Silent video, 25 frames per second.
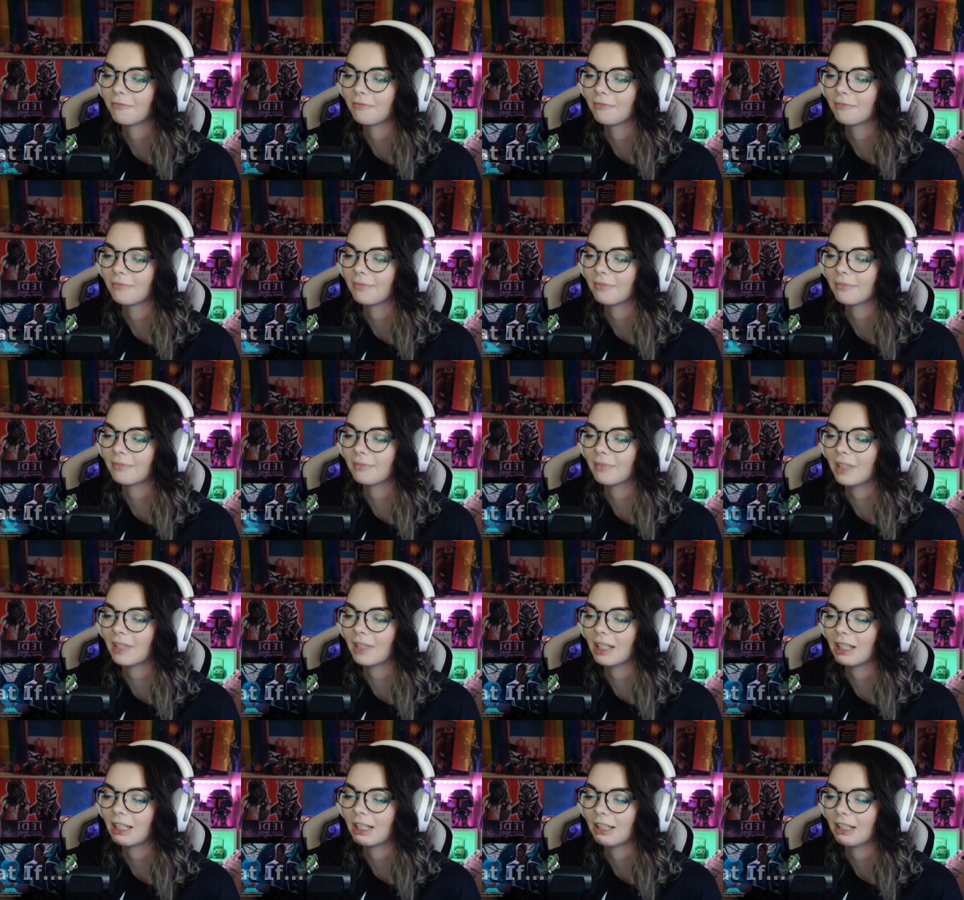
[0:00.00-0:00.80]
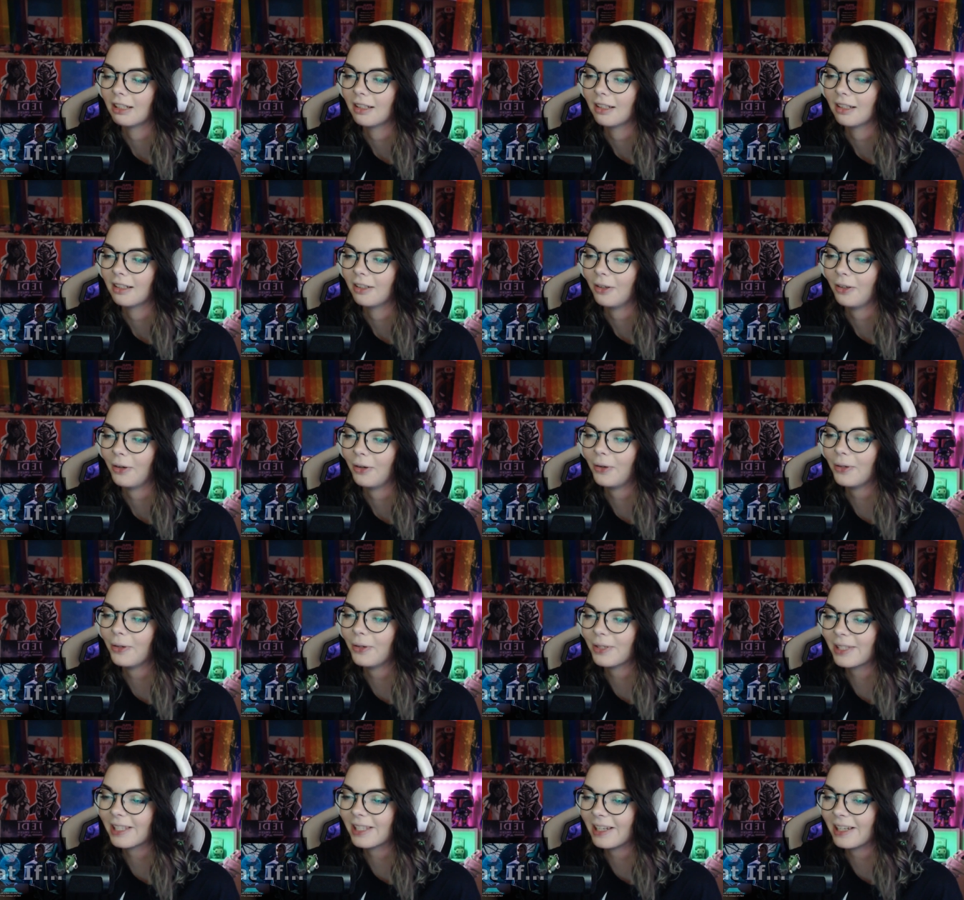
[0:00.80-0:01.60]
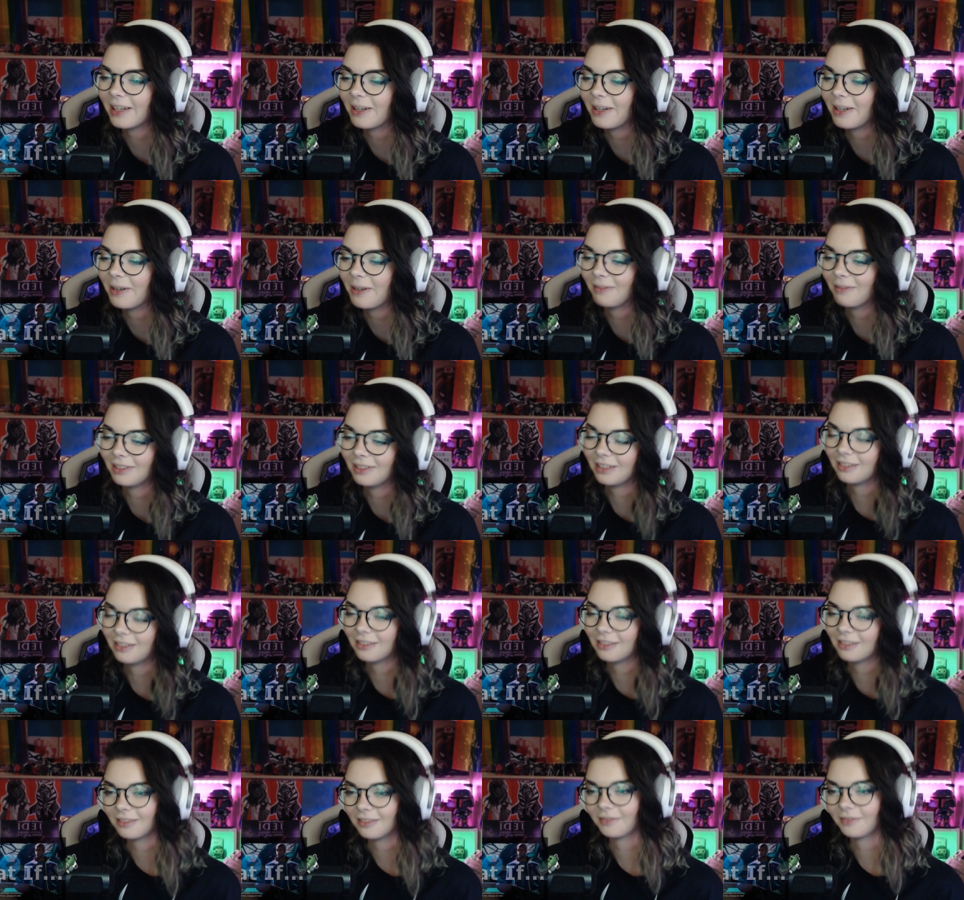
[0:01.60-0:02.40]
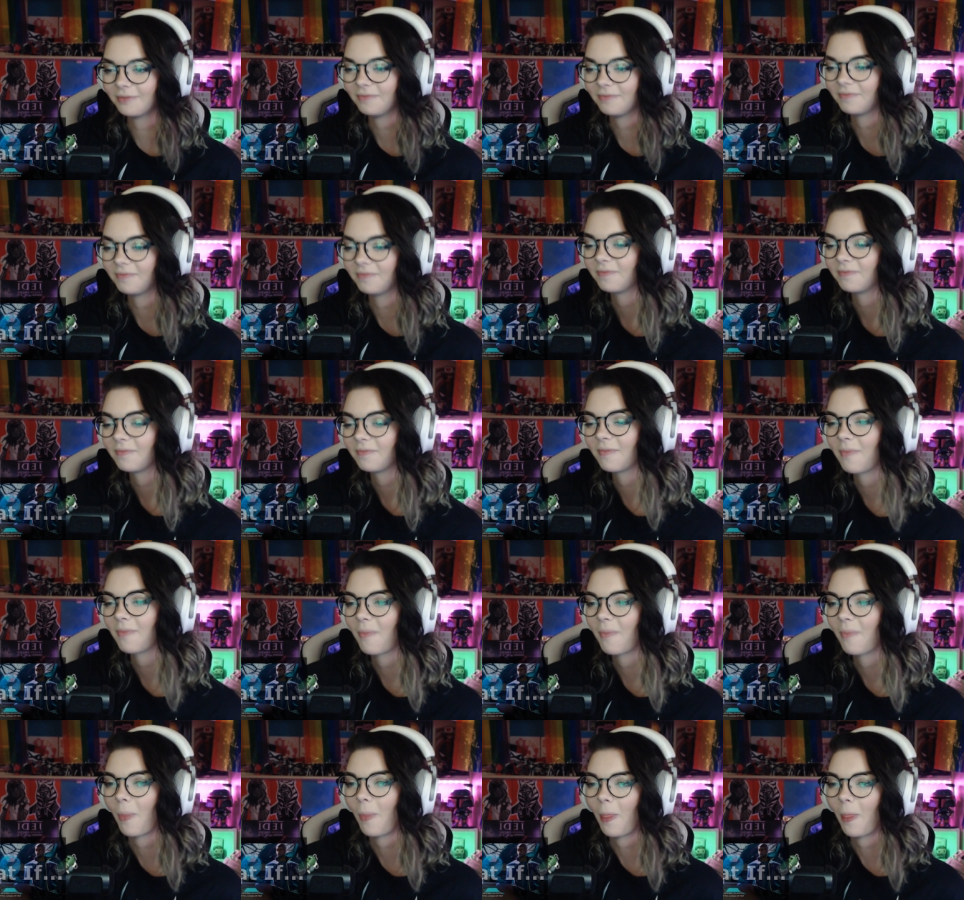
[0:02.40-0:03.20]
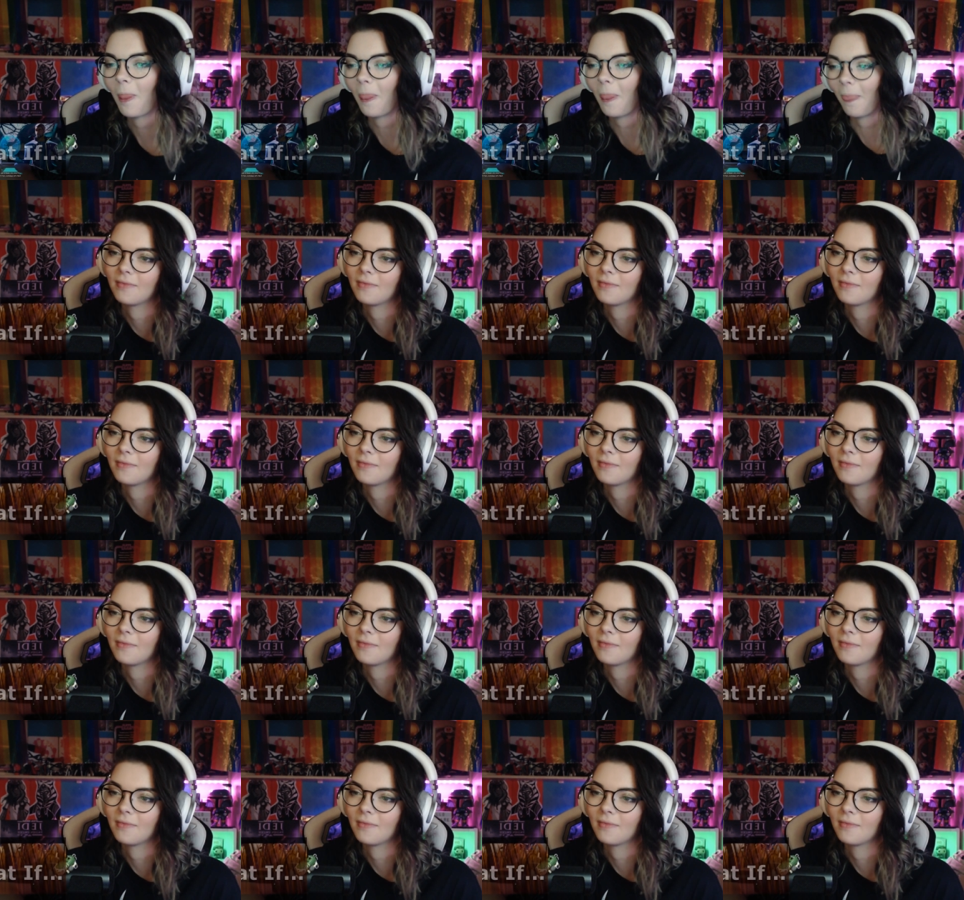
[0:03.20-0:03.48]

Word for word: Where you want to be. Awesome. That's the question, isn't it?